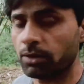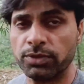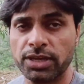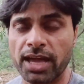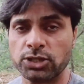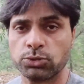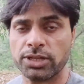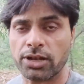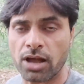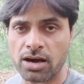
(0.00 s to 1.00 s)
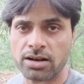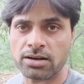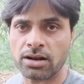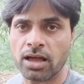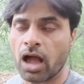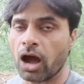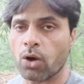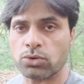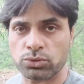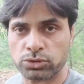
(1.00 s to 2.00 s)
we actually learn
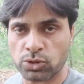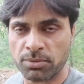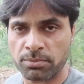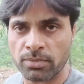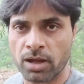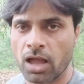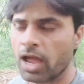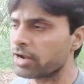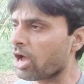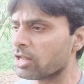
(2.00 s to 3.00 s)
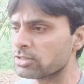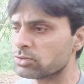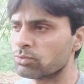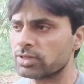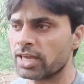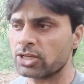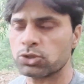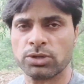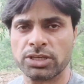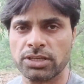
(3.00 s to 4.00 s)
how to swim, and also we
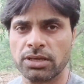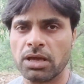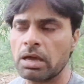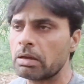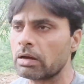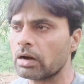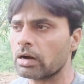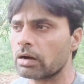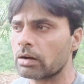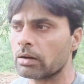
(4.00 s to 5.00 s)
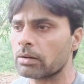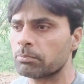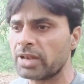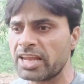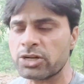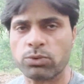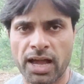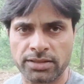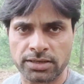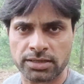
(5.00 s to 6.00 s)
actually play
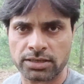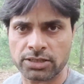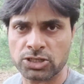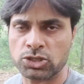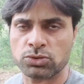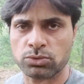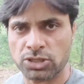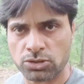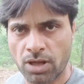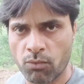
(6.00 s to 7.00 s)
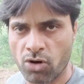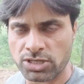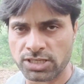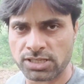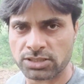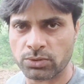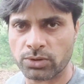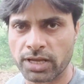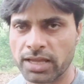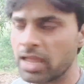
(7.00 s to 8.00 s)
together in the waters,
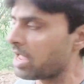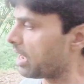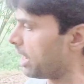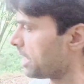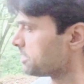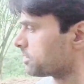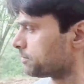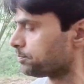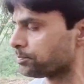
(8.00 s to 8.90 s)
okay, and